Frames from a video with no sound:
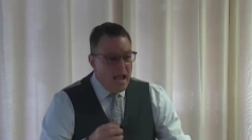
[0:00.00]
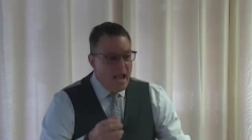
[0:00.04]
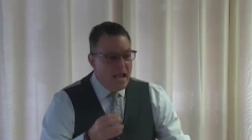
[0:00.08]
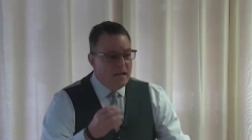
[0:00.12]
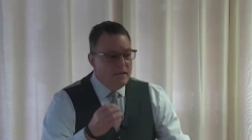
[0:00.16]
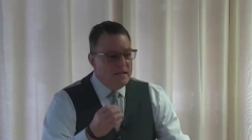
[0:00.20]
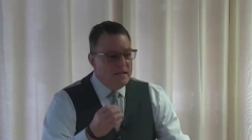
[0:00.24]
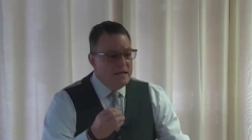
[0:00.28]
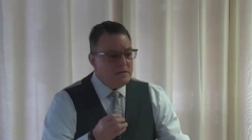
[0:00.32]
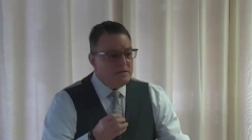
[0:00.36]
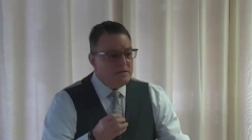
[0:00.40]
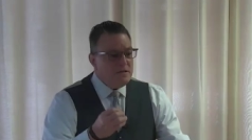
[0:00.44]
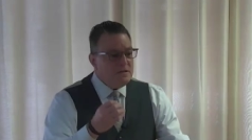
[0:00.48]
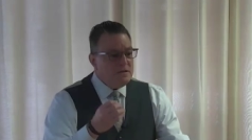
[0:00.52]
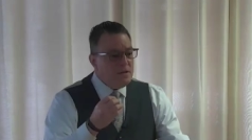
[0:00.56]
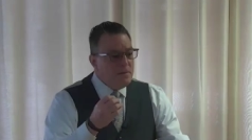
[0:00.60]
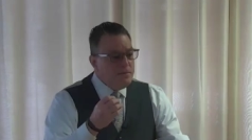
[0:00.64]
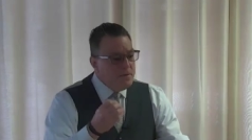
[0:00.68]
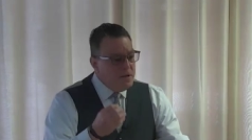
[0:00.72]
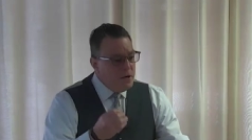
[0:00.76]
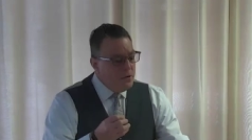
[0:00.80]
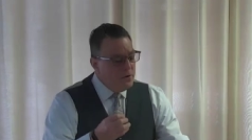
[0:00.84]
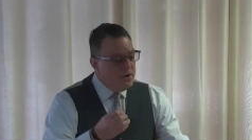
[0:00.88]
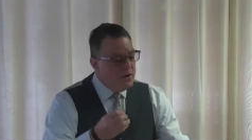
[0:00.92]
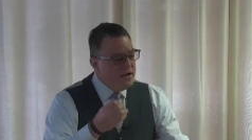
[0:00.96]
And this is the
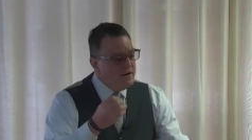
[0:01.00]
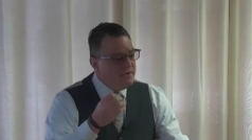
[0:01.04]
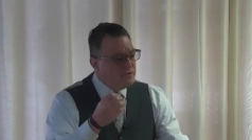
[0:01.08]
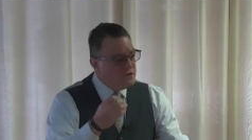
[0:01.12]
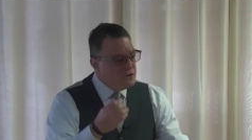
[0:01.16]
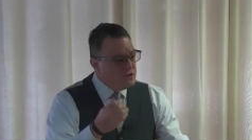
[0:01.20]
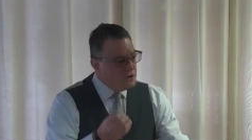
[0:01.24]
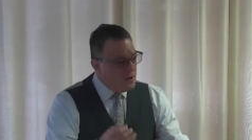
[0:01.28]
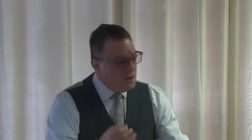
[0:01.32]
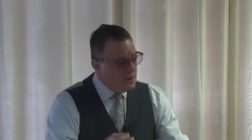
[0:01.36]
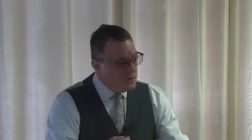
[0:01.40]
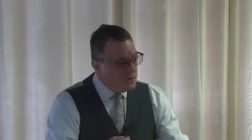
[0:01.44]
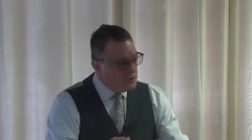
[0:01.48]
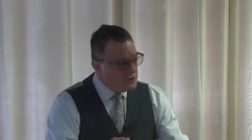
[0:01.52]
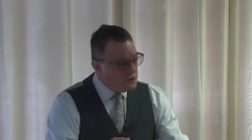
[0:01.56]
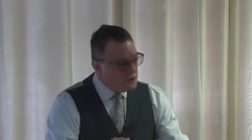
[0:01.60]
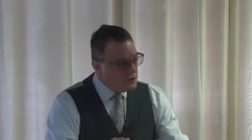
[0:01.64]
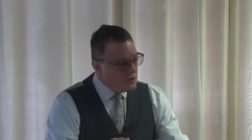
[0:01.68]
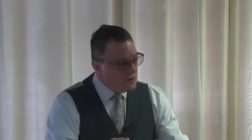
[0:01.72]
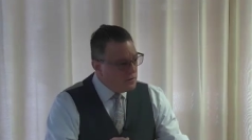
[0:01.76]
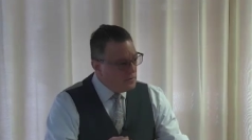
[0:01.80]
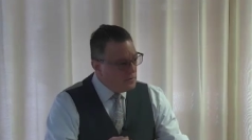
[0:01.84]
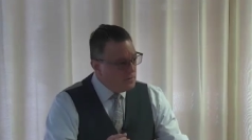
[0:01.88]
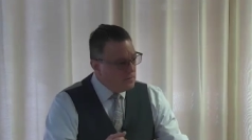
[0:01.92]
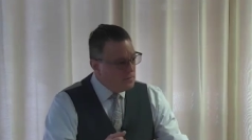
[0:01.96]
beauty of
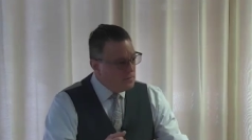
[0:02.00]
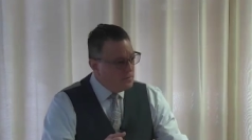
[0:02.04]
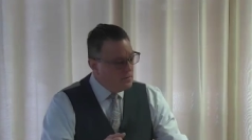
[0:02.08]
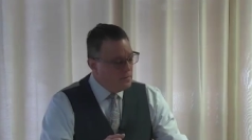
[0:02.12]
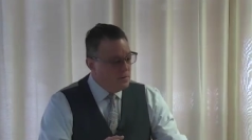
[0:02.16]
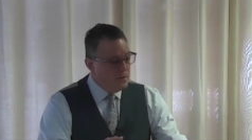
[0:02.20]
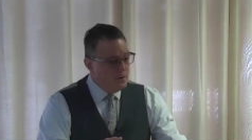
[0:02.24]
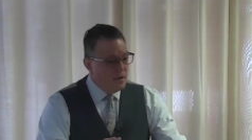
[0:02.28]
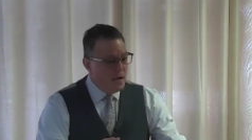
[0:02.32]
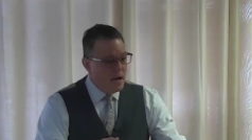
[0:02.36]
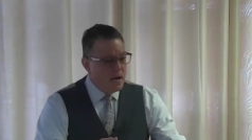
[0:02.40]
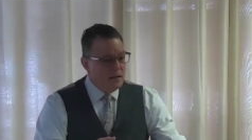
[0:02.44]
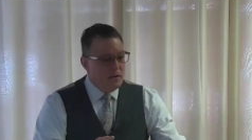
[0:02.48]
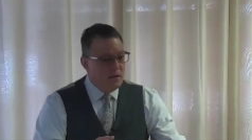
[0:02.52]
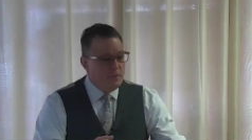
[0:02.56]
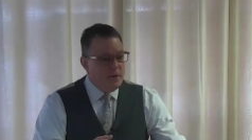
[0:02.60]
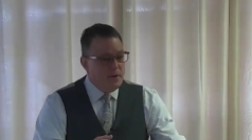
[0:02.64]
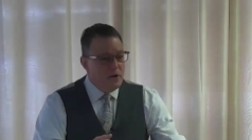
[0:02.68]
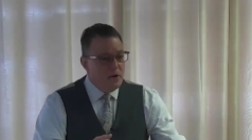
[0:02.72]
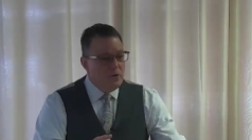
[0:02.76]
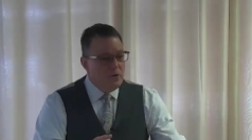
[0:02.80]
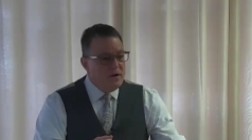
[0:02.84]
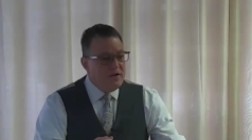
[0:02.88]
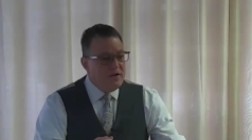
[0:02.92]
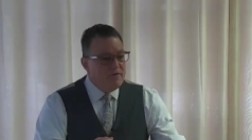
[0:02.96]
church and the
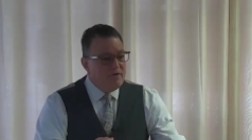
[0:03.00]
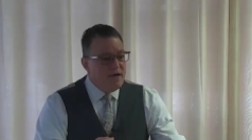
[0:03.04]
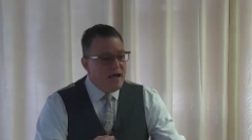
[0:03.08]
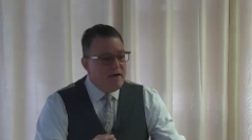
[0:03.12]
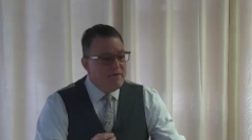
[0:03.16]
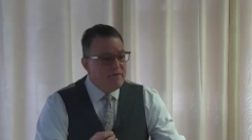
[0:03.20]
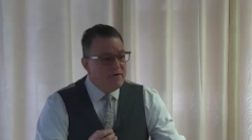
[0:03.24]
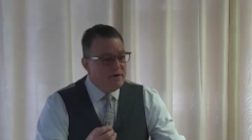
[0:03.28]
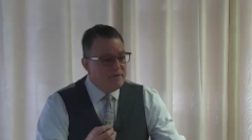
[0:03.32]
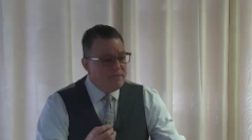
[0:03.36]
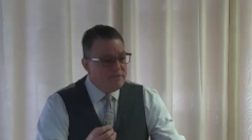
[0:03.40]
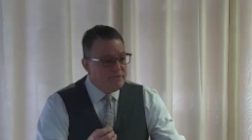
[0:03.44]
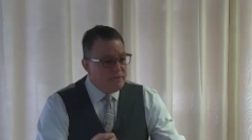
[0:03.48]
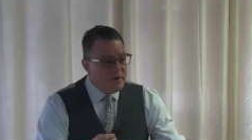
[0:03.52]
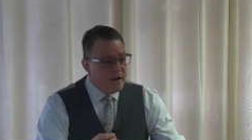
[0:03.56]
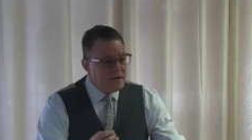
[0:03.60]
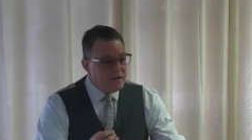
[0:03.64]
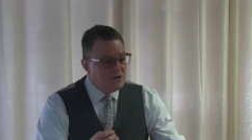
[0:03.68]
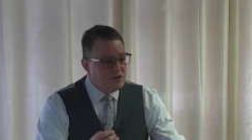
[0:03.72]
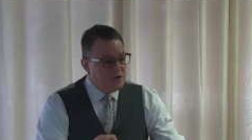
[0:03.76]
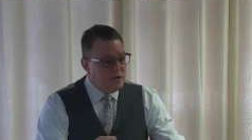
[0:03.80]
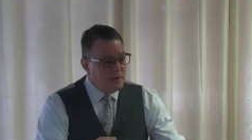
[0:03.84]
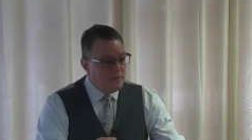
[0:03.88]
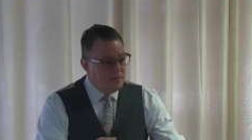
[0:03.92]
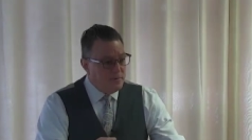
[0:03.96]
beauty of having a
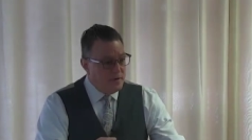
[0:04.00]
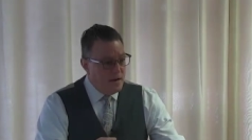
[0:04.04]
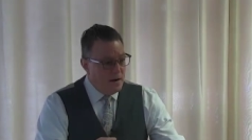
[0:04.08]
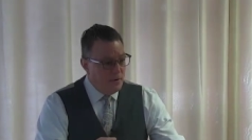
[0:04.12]
friendship